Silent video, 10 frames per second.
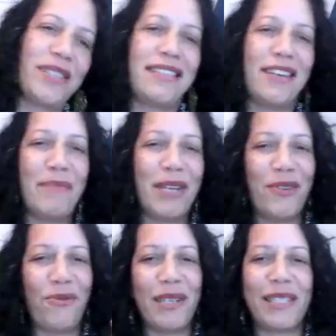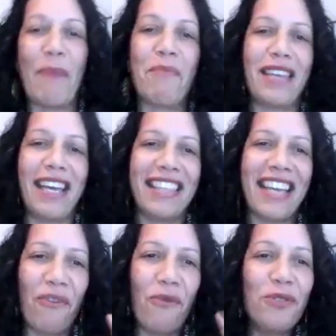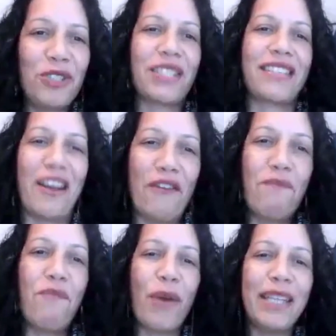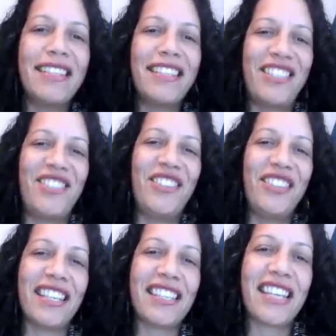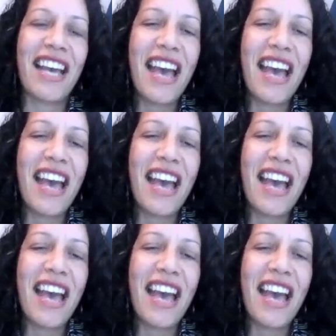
sermon or something that all just kind of pointed to this